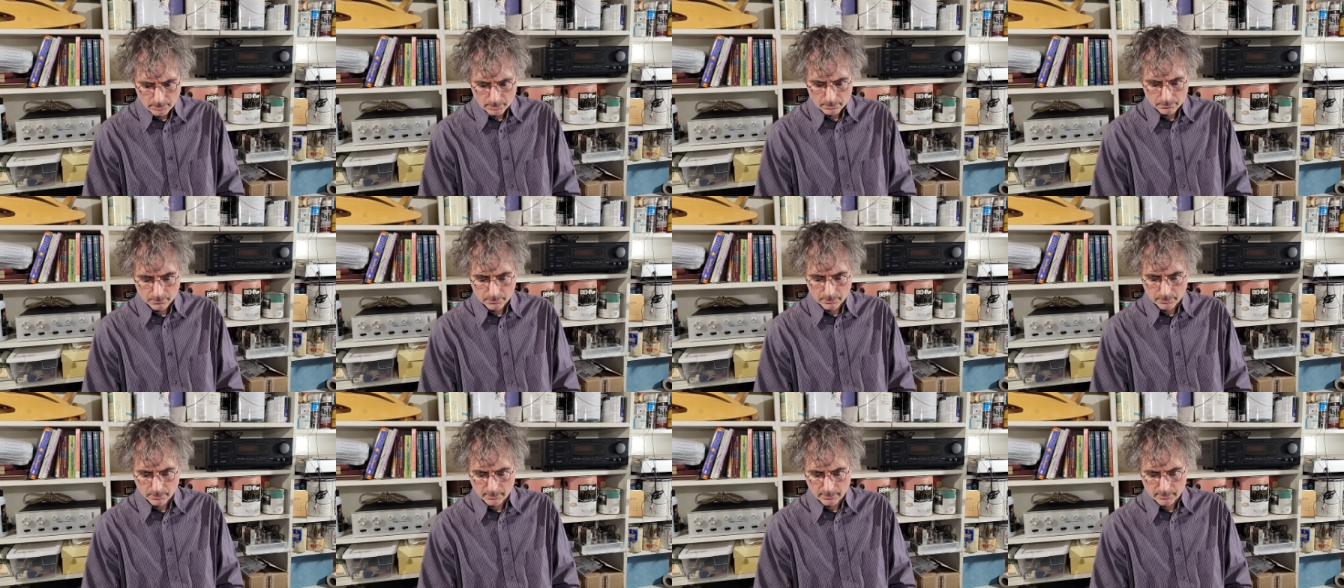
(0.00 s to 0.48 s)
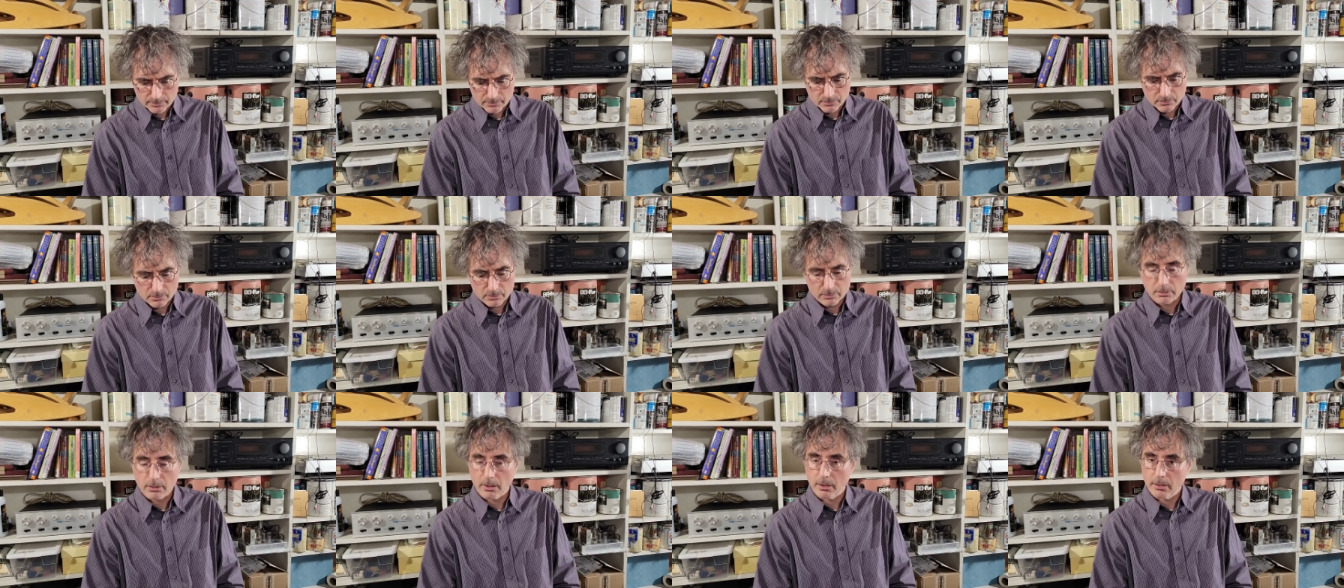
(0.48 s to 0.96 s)
whereas
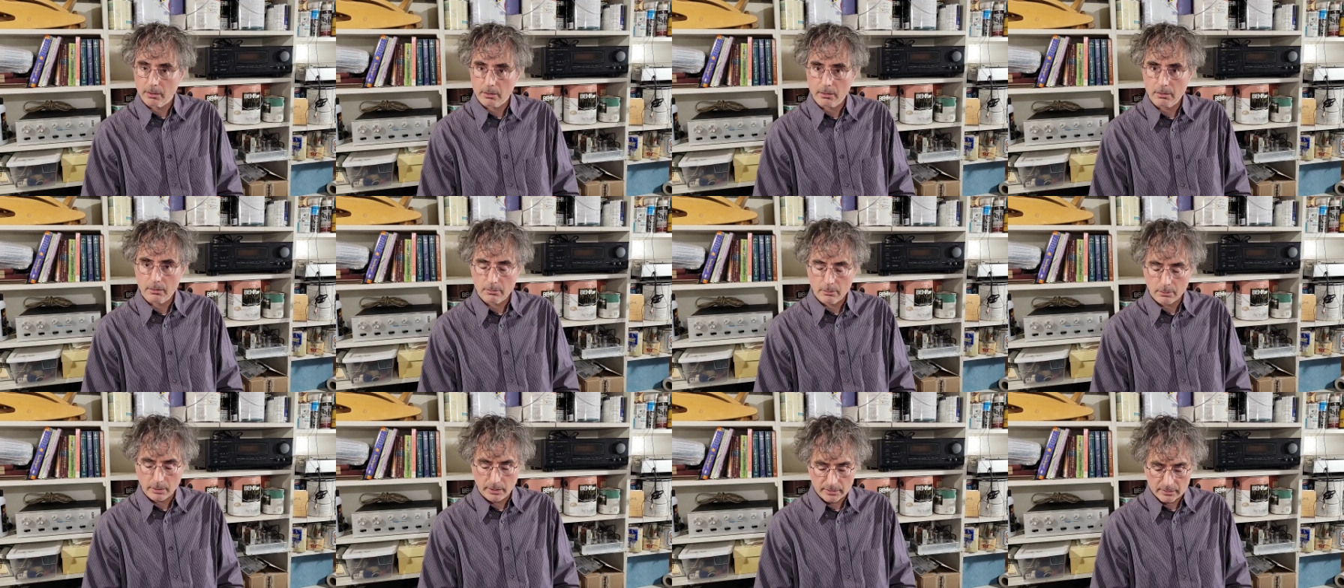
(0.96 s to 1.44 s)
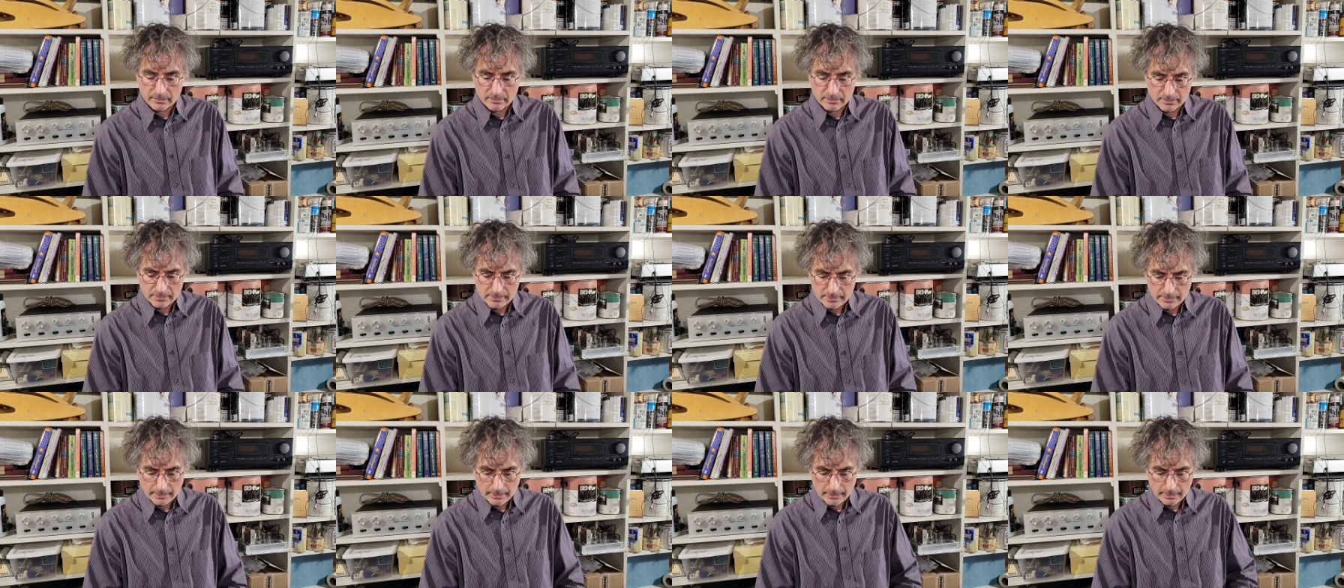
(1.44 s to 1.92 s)
the Dynaco
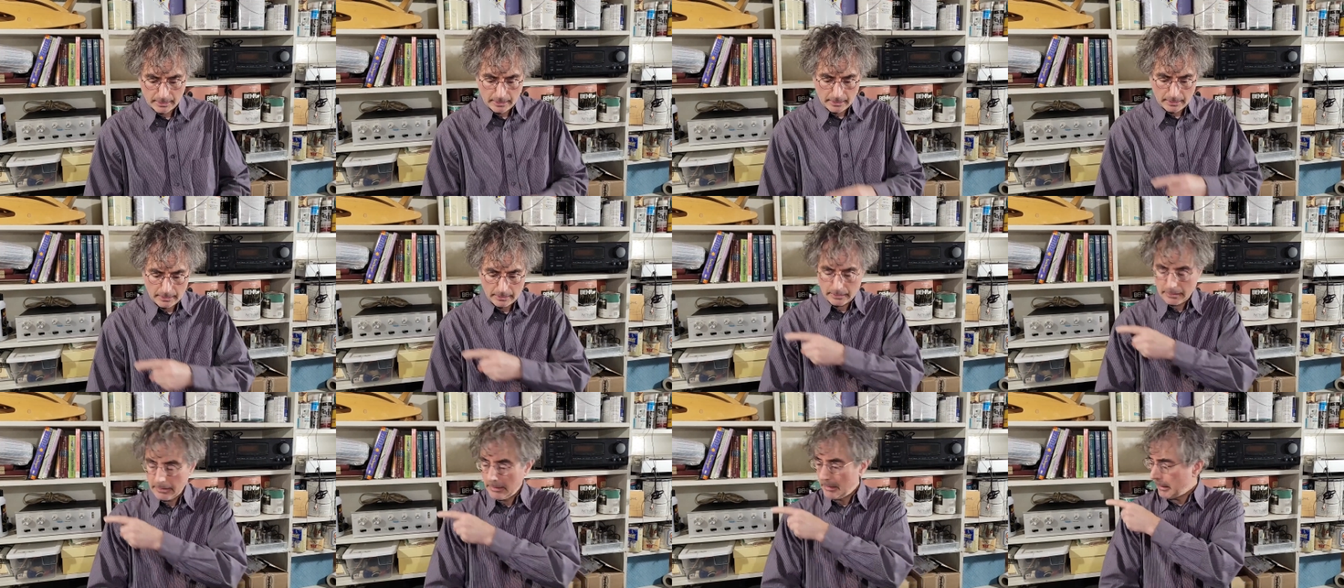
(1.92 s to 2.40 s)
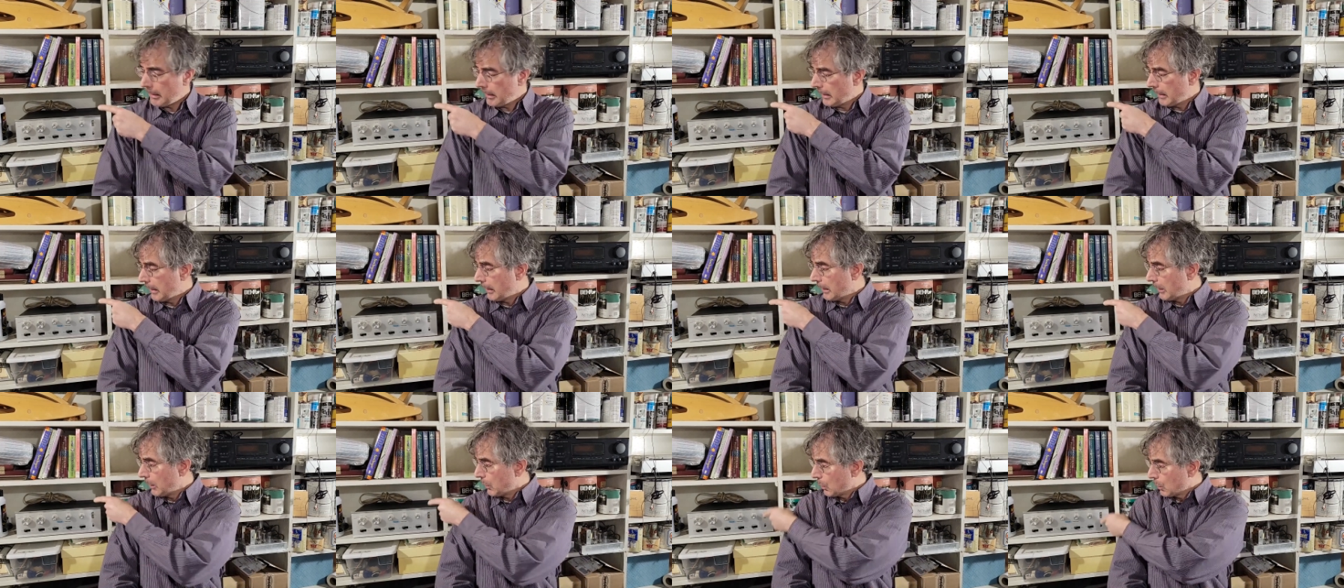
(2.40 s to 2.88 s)
SCA-80,
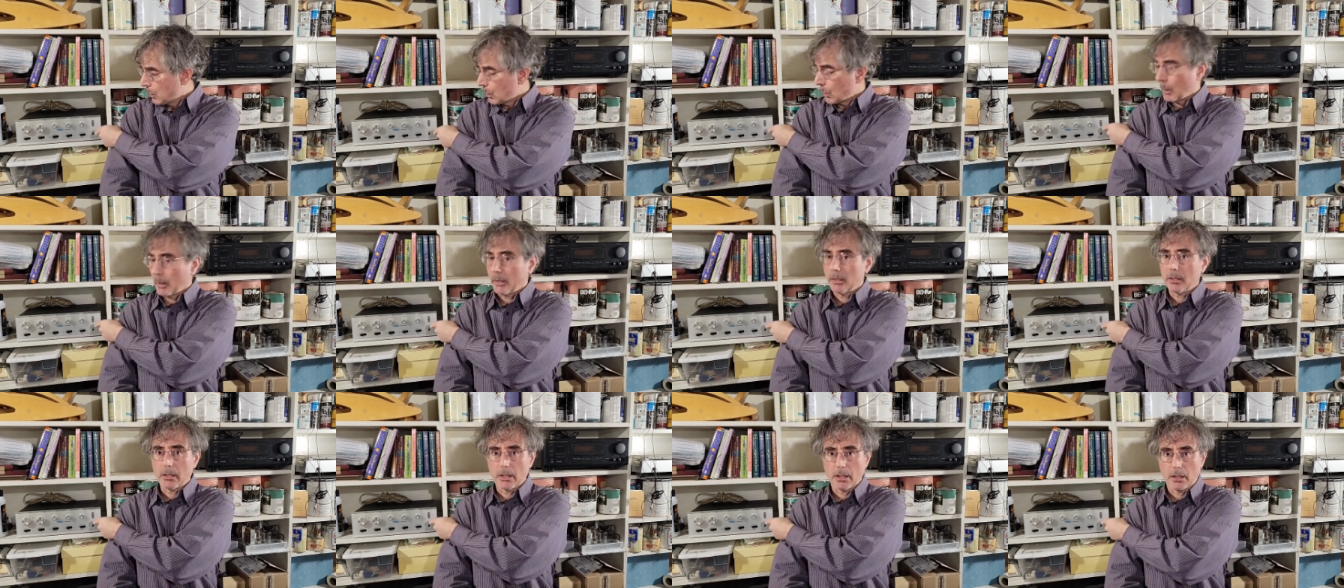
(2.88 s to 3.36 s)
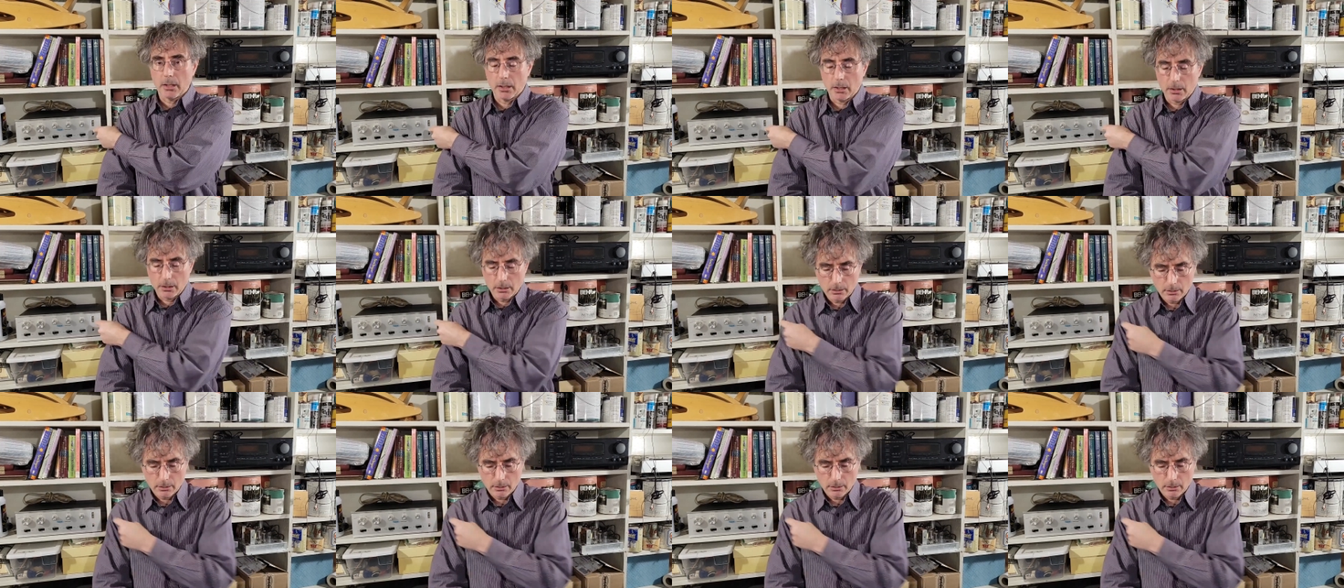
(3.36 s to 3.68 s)
right there,